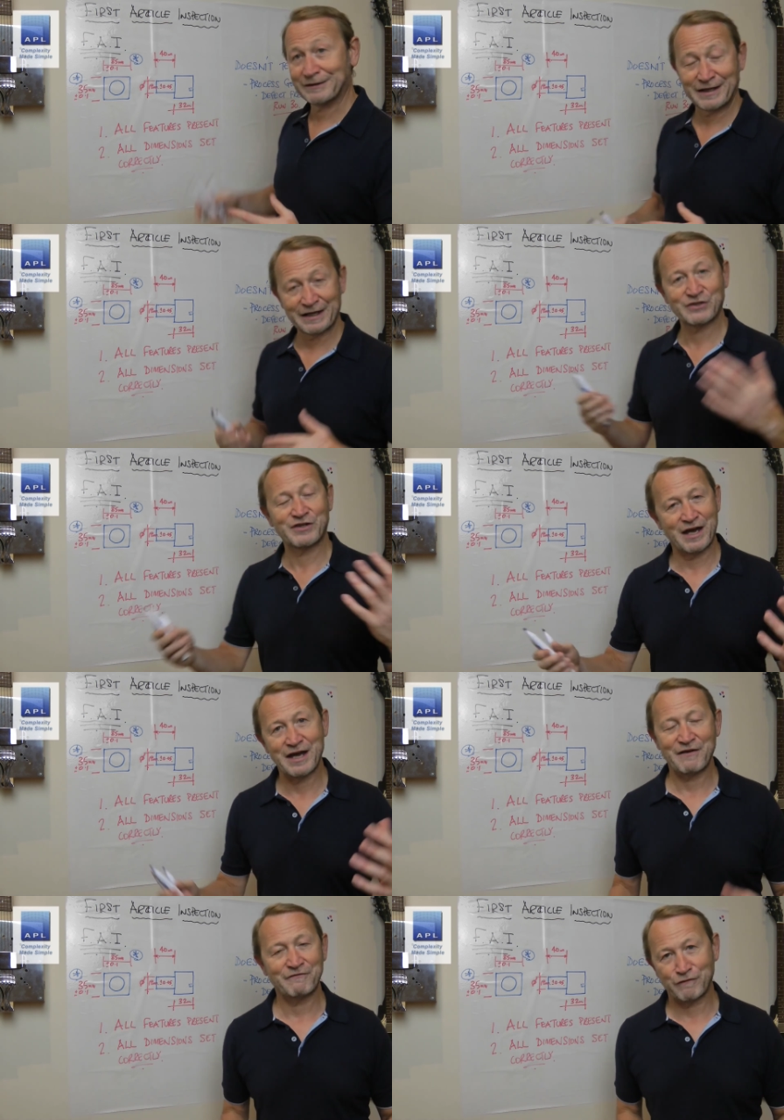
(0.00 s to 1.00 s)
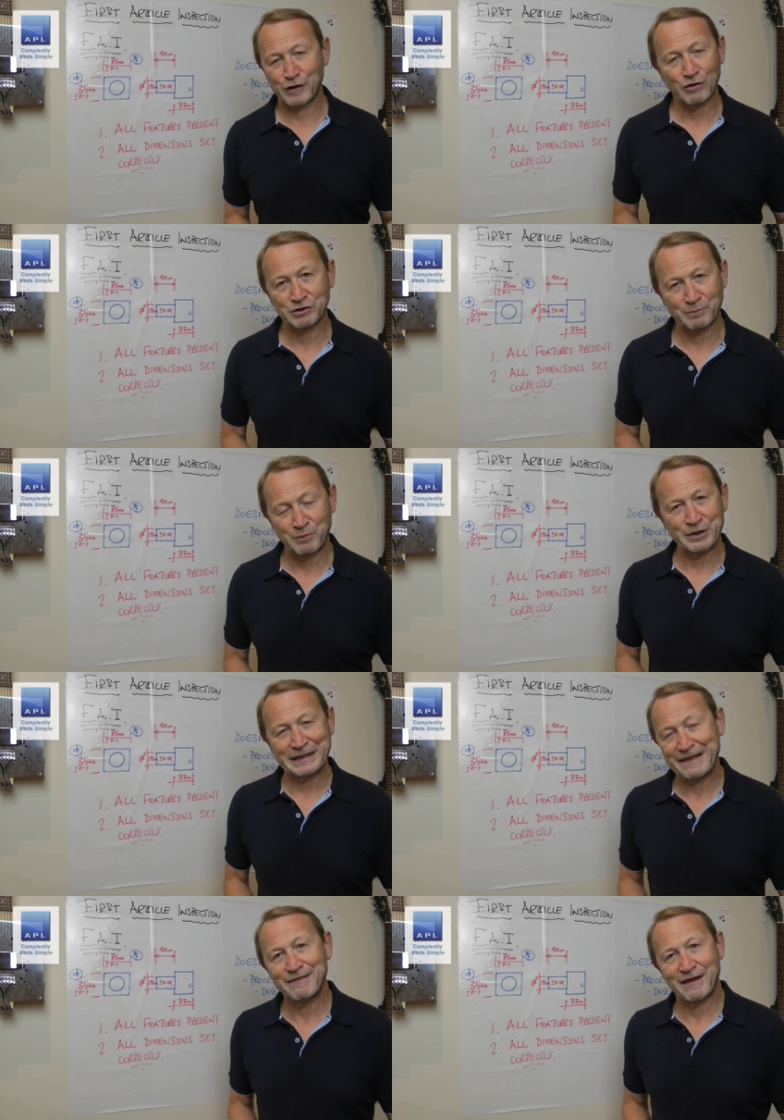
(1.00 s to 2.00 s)
nix there, you haven't forgot to put
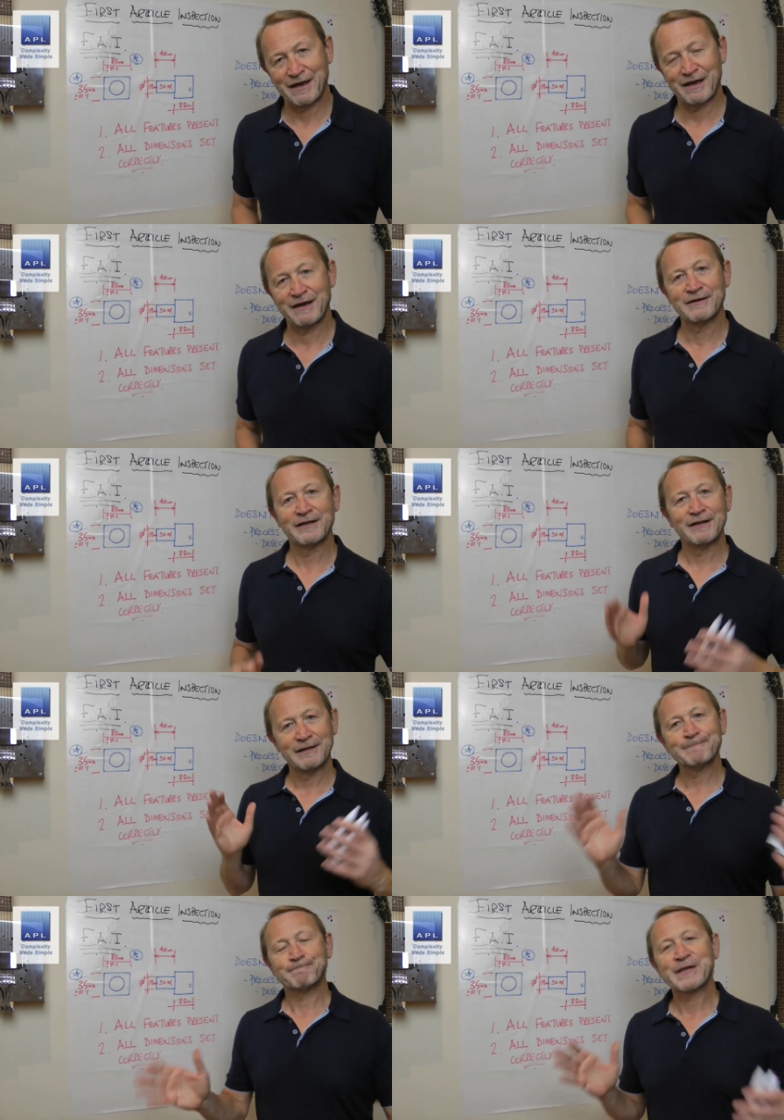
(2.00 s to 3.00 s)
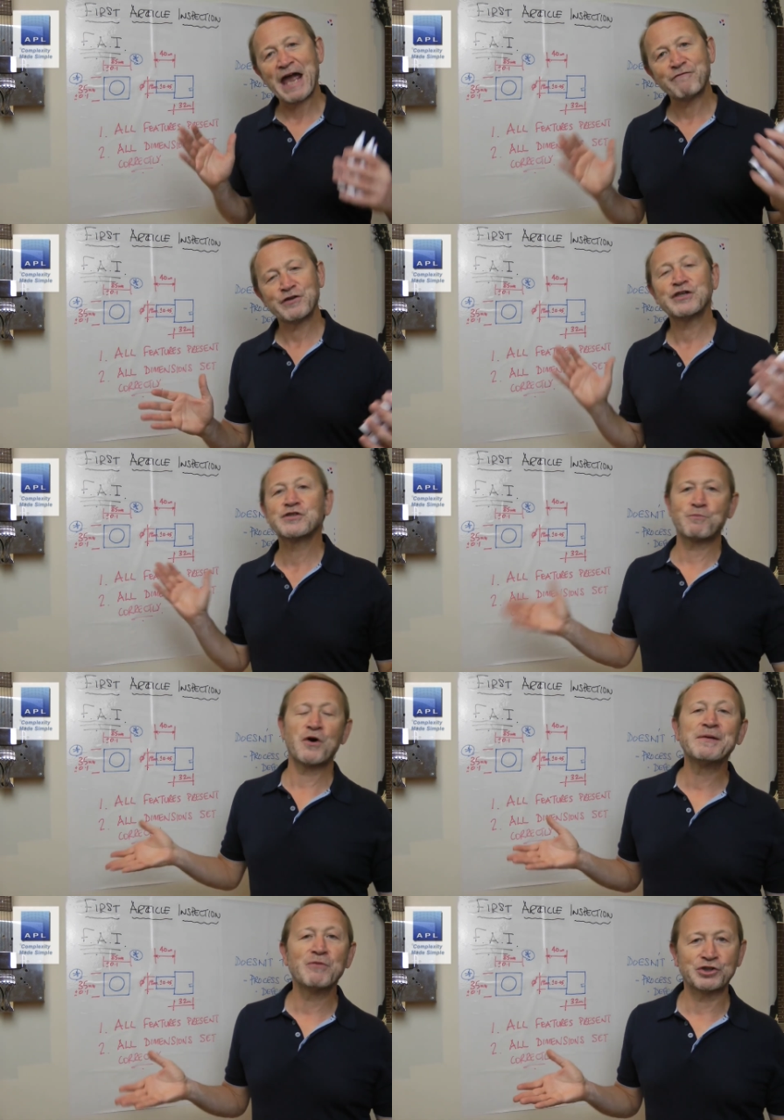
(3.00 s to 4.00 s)
it in there everything's
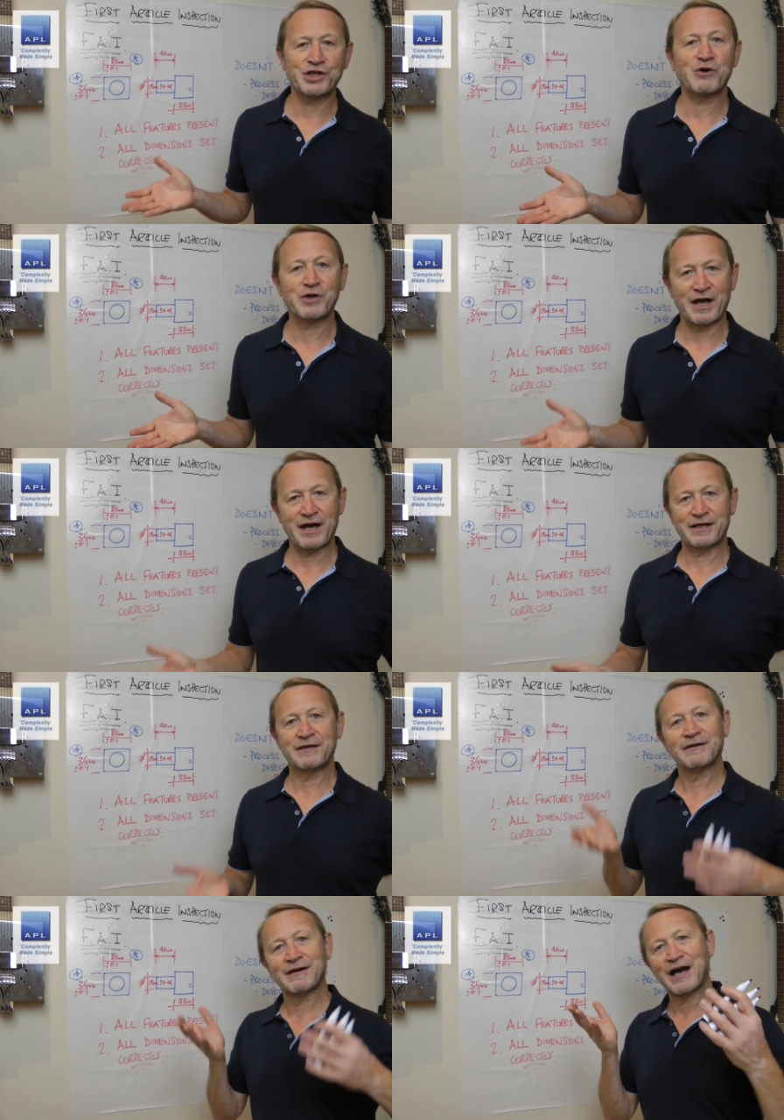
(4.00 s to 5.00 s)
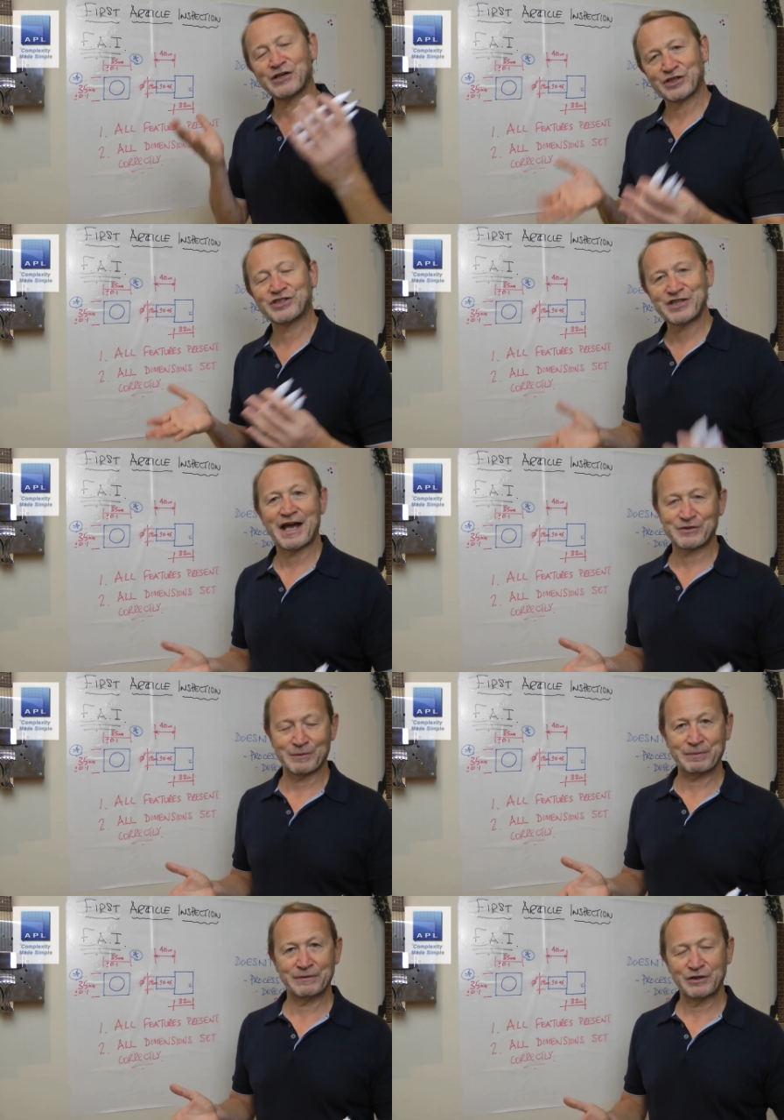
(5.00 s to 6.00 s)
pretty much okay as a
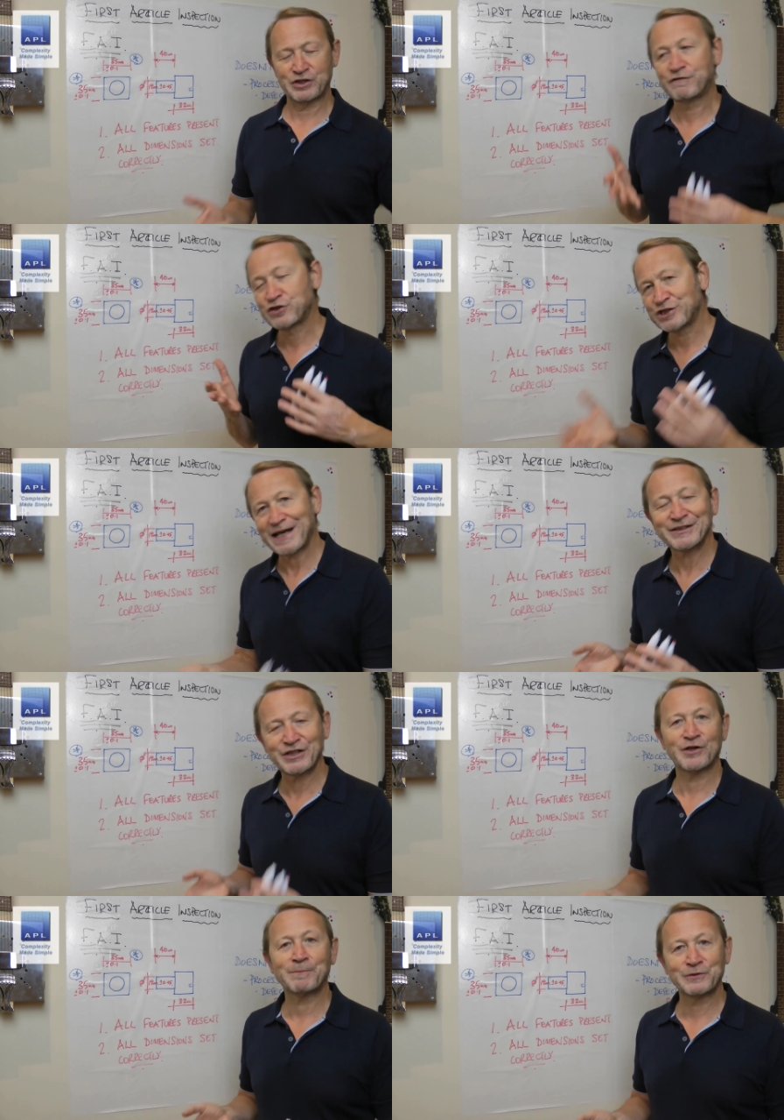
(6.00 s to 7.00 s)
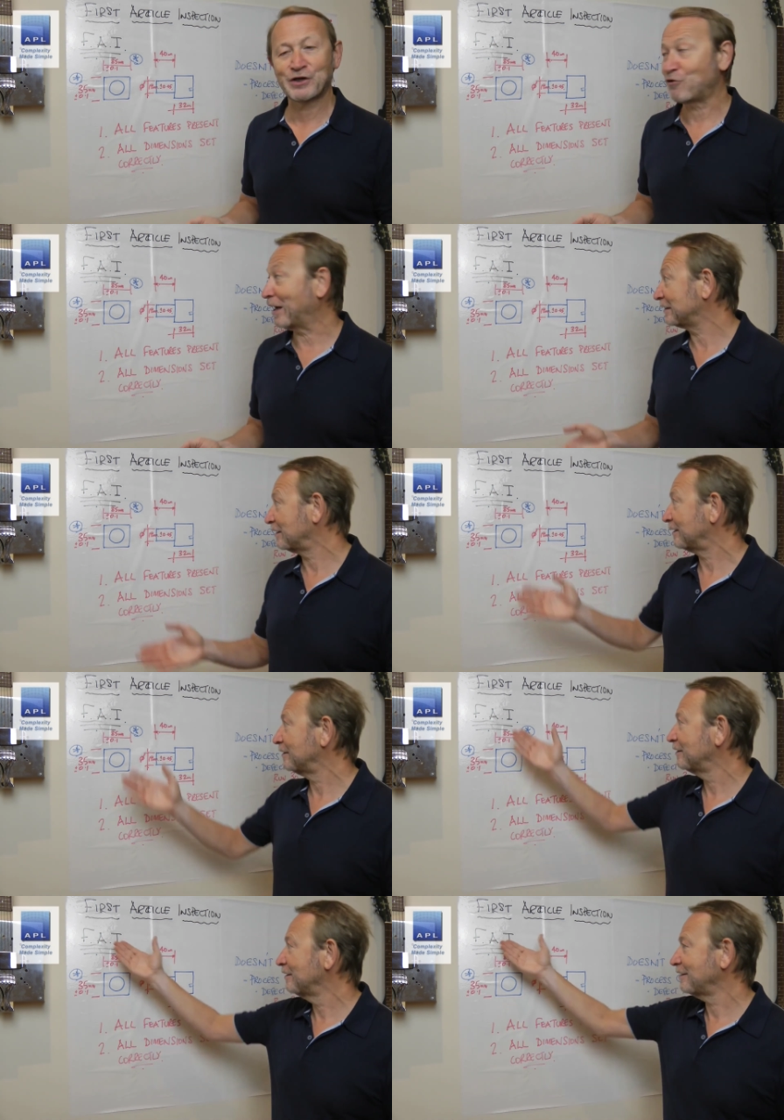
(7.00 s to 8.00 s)
setup. You've set it up correctly.
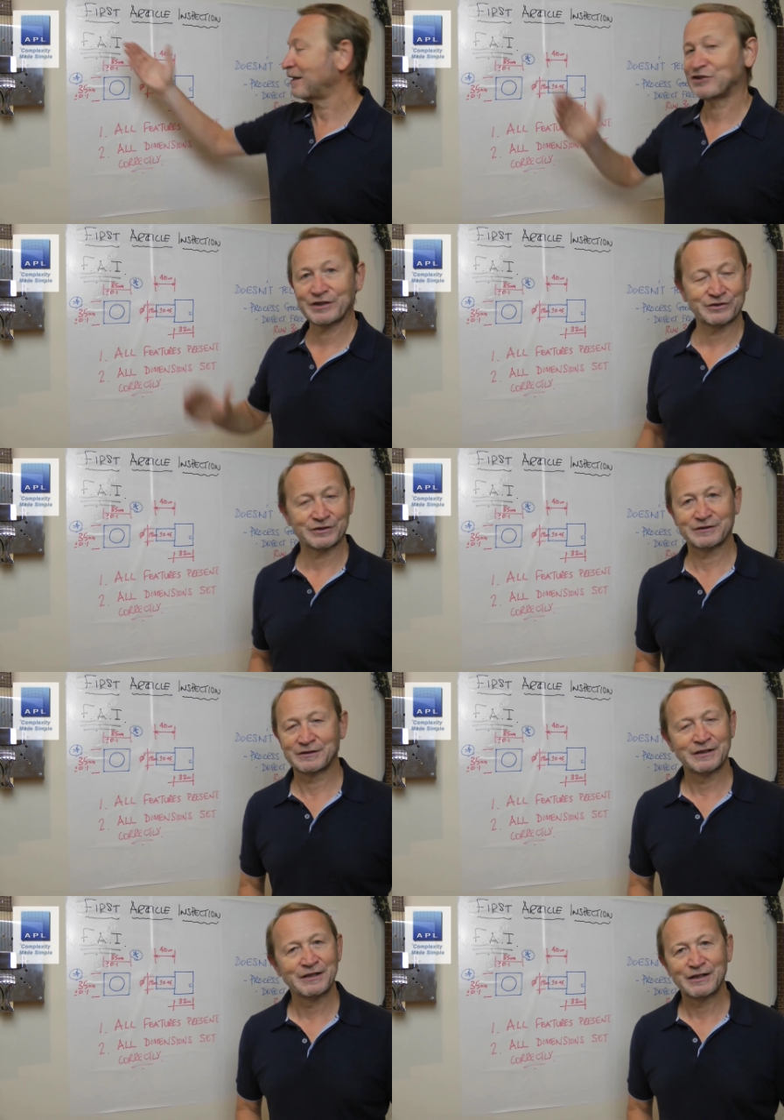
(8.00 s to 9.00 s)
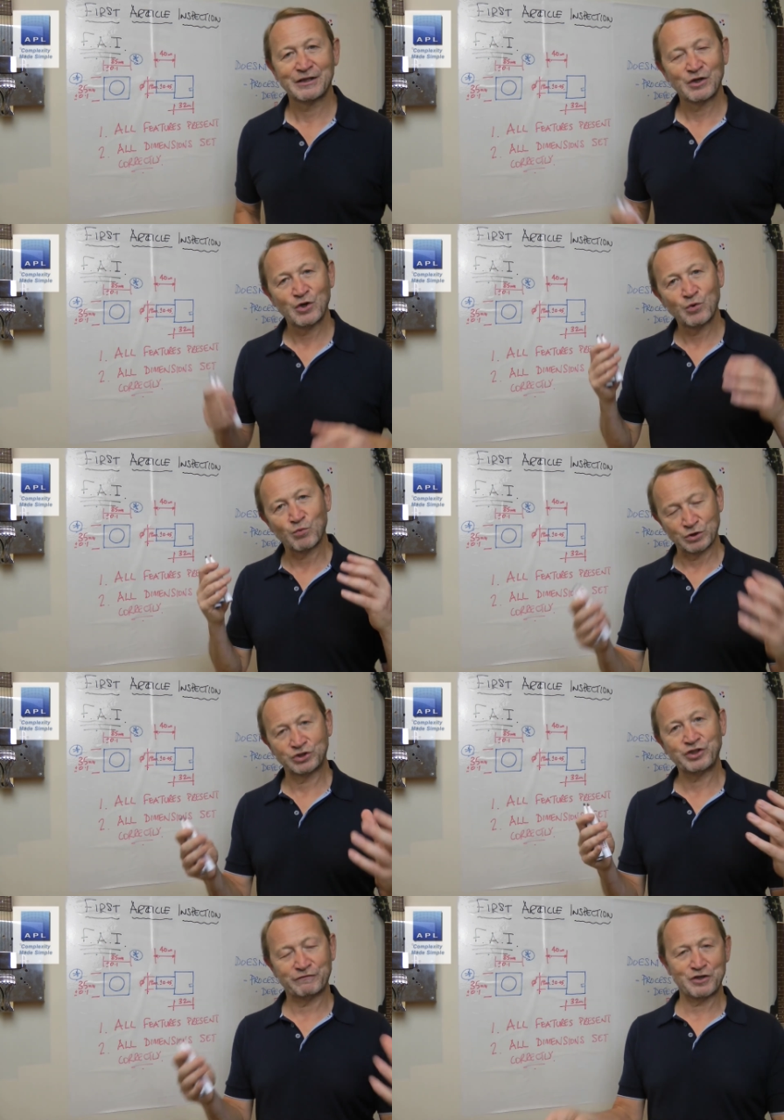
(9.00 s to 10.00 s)
That's it. Once you've